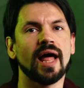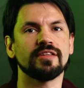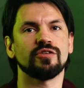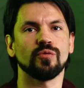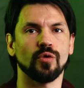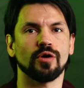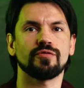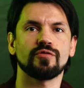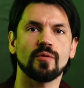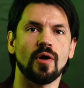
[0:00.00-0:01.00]
had to work
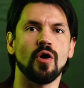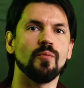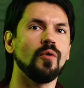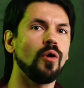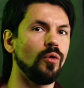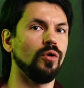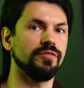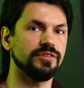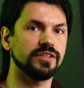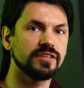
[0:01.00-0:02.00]
from home all
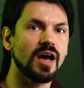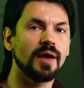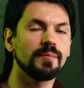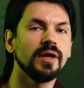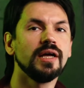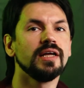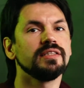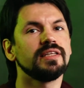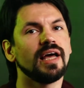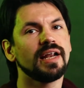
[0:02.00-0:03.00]
of the time,
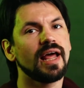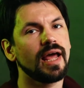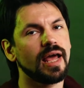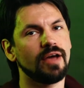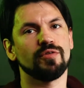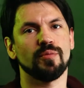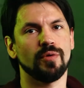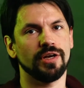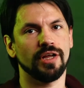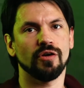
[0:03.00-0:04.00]
then
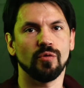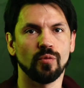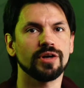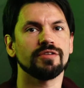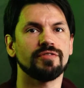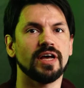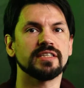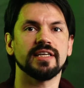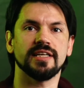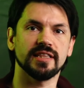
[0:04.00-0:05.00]
everybody would
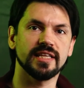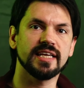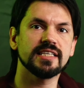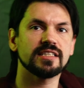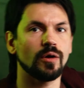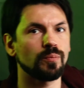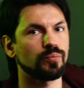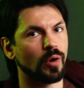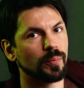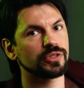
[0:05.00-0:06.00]
invest in at least a
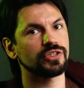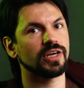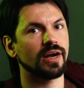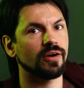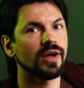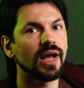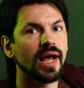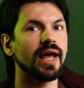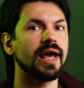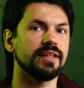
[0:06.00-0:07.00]
proper chair
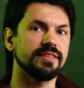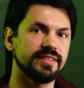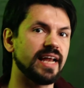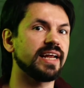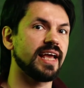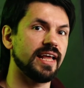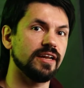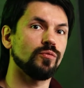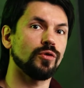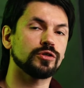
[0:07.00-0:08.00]
and a
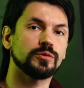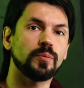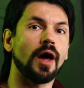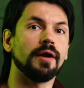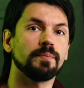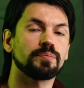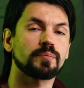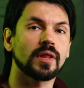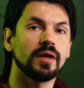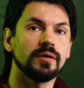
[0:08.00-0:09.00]
dedicated work spot.
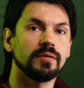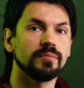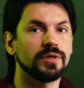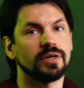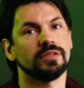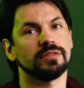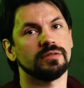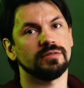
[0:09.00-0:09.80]
Because